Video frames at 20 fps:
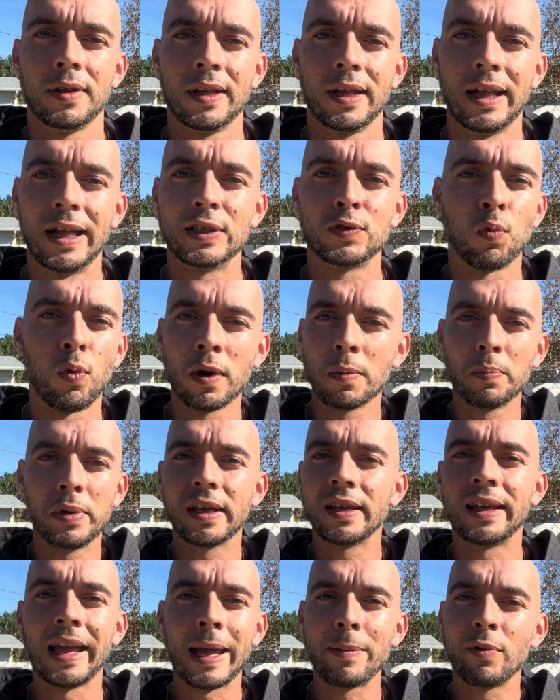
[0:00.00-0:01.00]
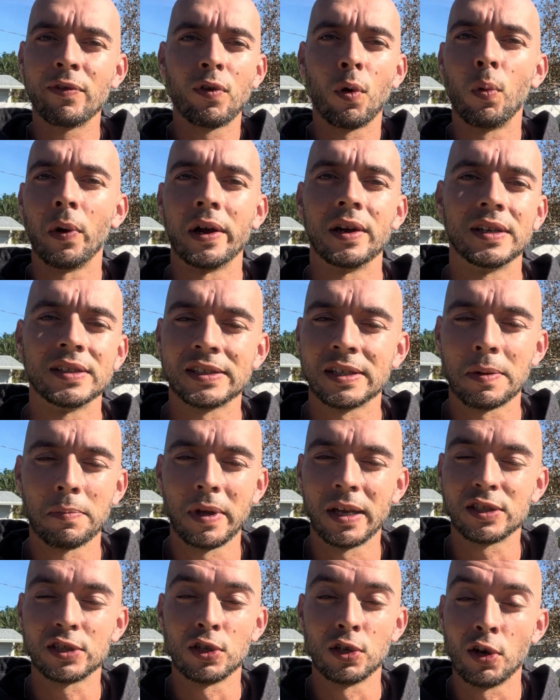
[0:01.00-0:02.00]
It's one big game of awareness, and it
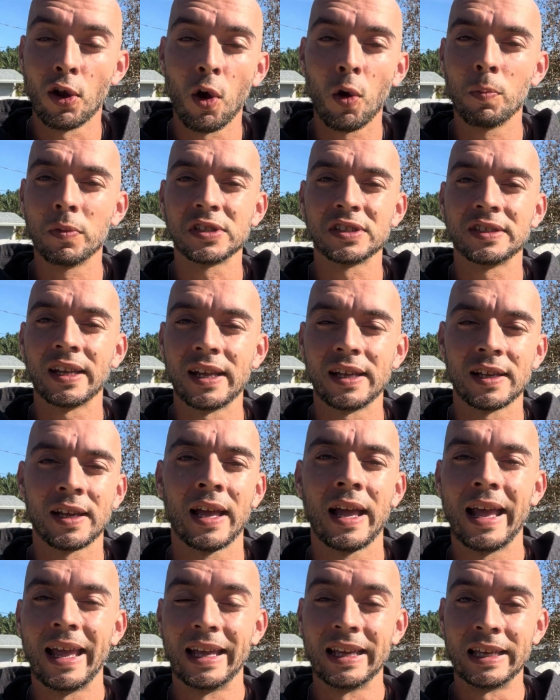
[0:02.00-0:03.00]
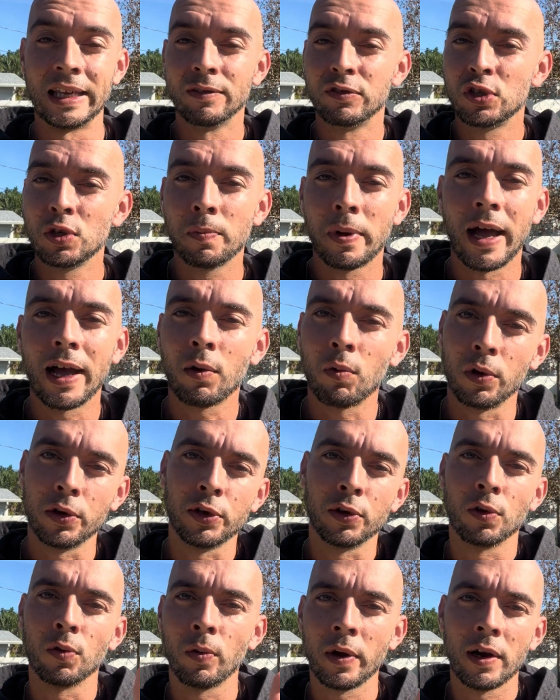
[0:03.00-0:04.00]
makes no mistake. It gives you back what
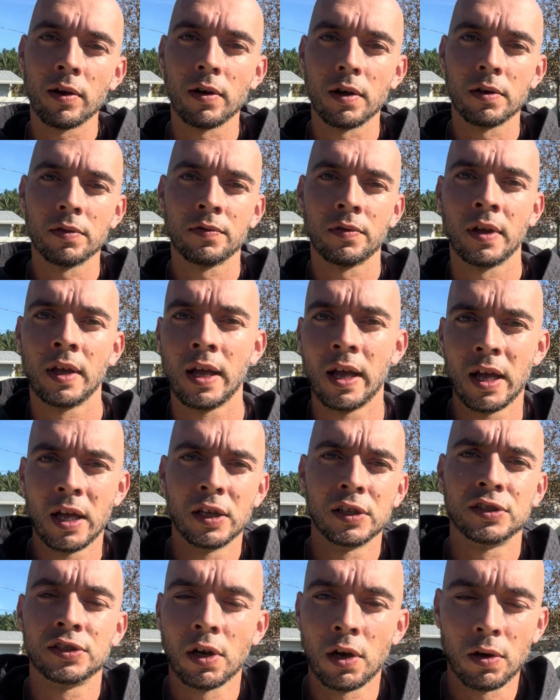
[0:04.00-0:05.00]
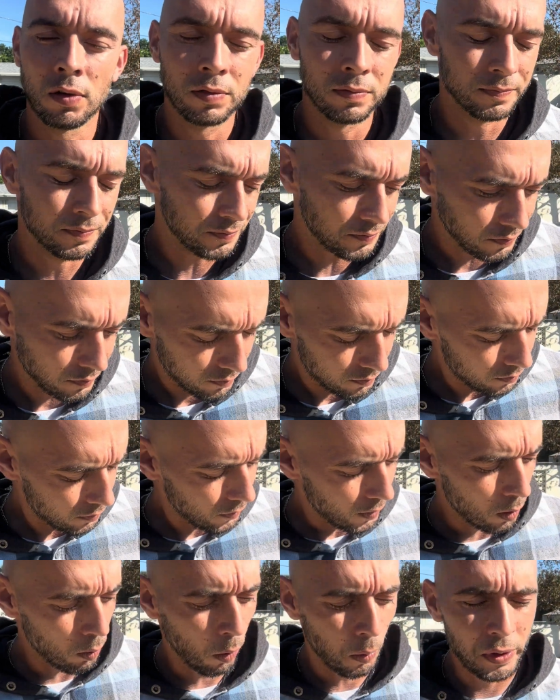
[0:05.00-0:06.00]
you're aware of. So
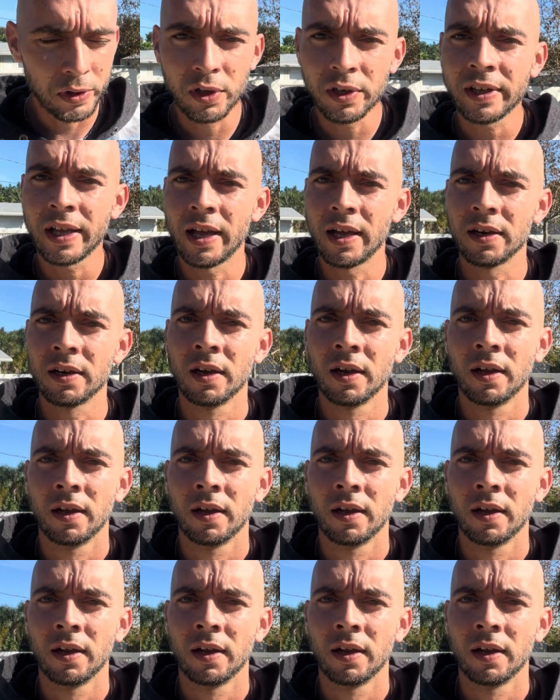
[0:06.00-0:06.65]
when we look at